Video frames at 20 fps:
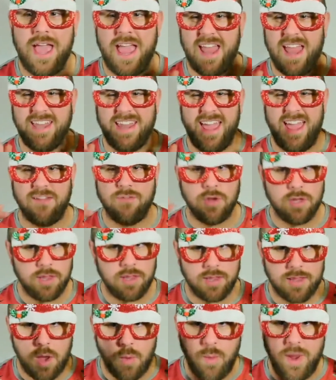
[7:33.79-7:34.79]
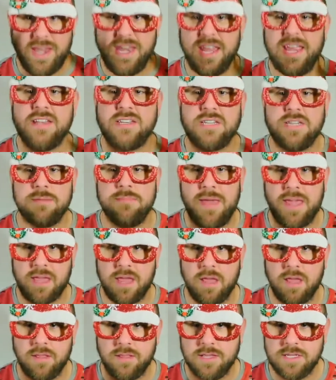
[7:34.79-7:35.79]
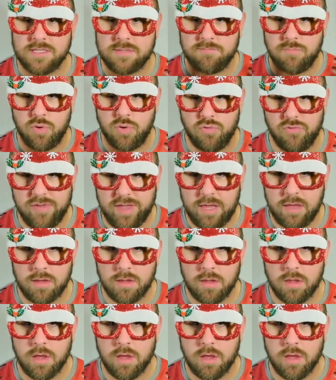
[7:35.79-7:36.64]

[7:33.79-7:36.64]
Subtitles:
and everything that went into making this movie